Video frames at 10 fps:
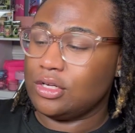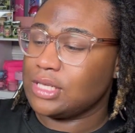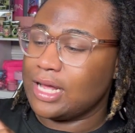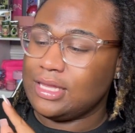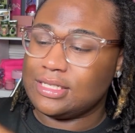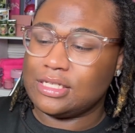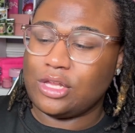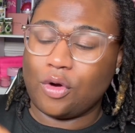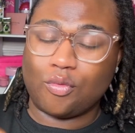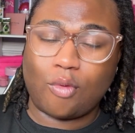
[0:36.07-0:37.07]
like this is
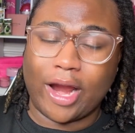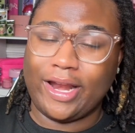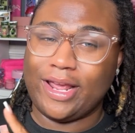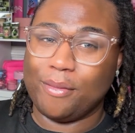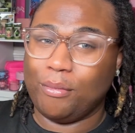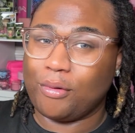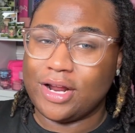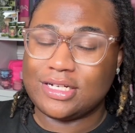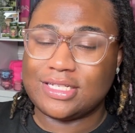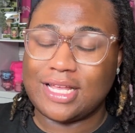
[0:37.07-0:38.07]
their Radiant
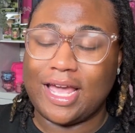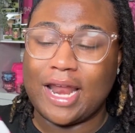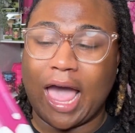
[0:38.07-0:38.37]
brush set.